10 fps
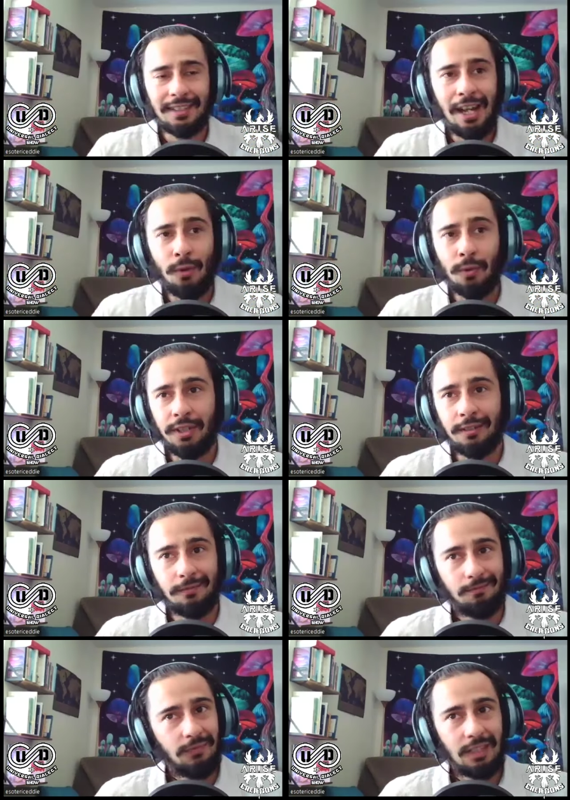now
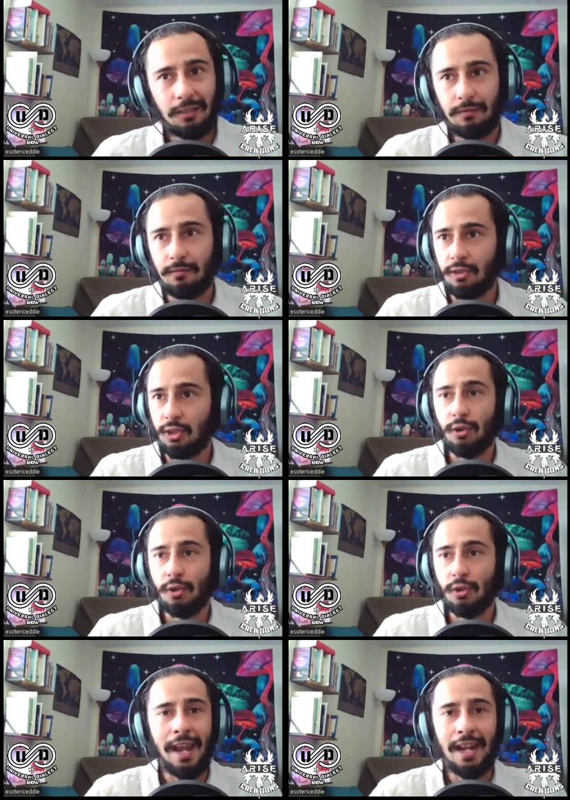within this short
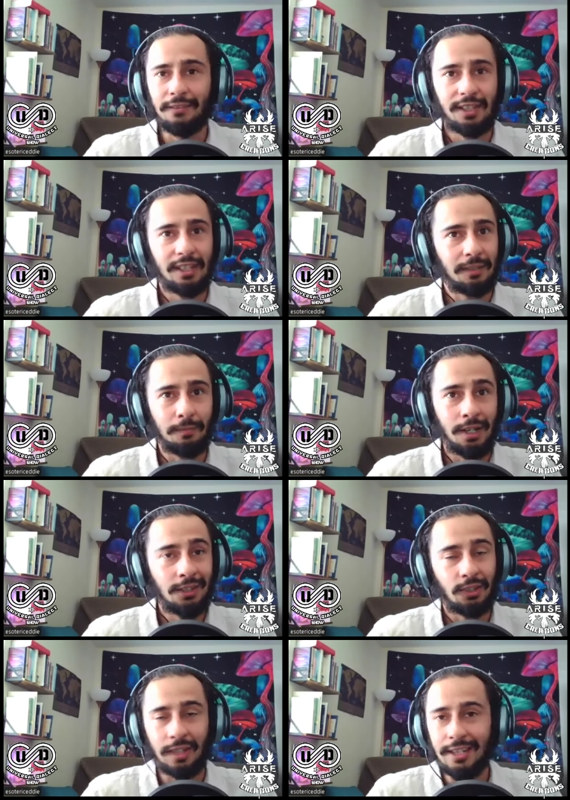span of six
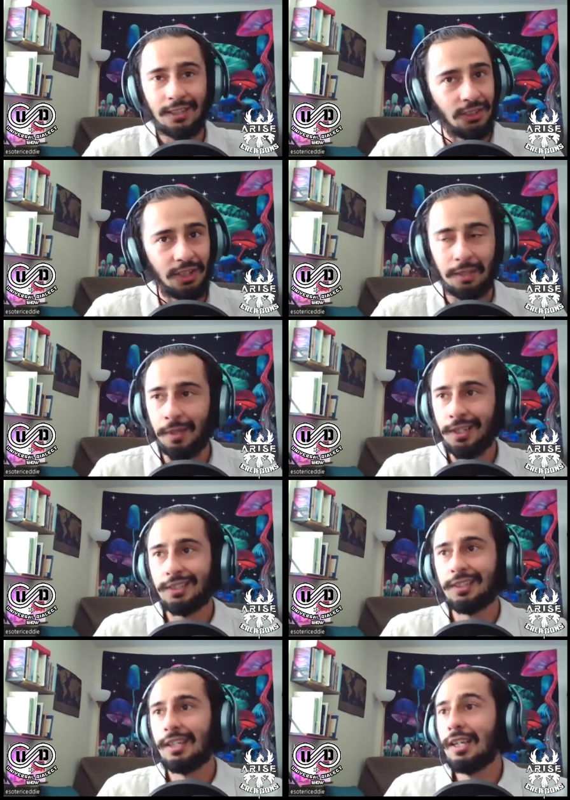months or less than six
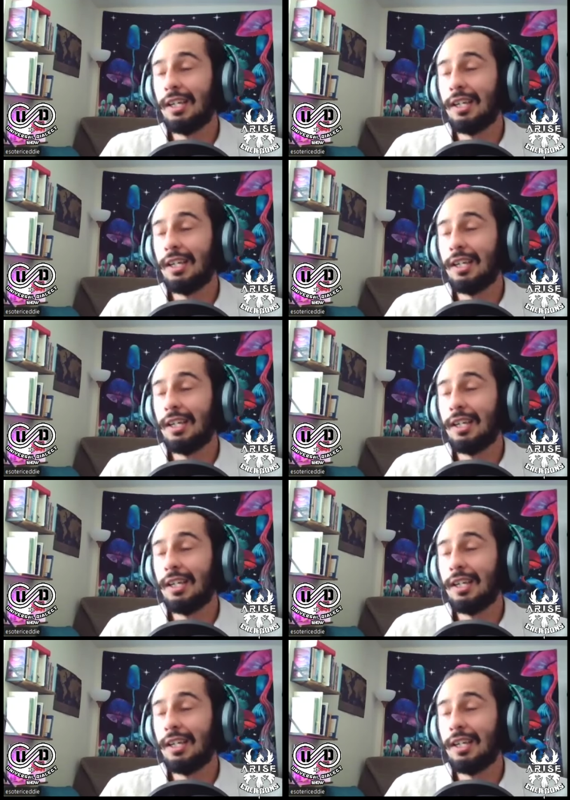months.